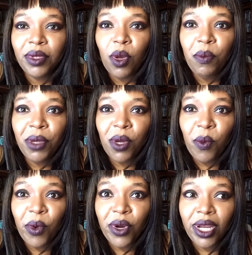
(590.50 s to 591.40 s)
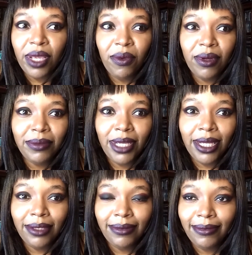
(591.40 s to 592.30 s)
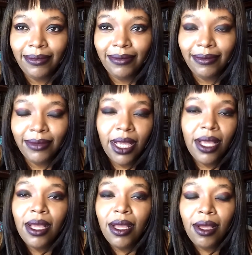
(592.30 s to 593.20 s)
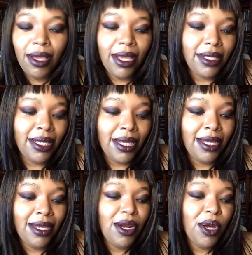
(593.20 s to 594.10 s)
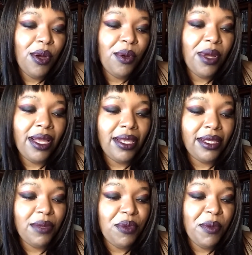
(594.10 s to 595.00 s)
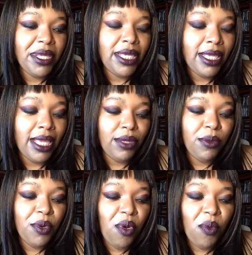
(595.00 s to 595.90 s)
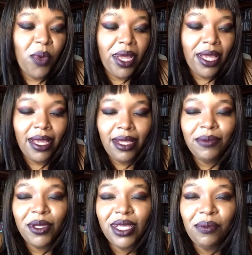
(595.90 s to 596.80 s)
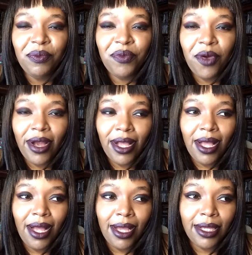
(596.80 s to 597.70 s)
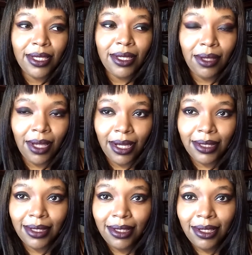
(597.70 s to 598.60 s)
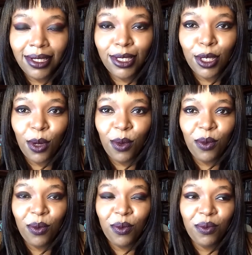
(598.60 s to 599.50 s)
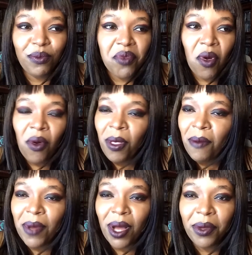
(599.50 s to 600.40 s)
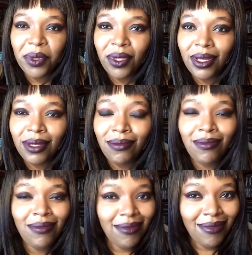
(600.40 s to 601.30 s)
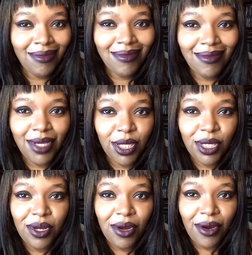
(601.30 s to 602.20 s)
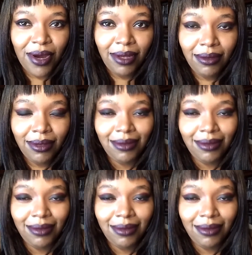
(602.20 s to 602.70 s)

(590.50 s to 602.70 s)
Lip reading: go big wordy on you. And, some people may take that the wrong way because I'm very high intellect. So, all about the dictionary.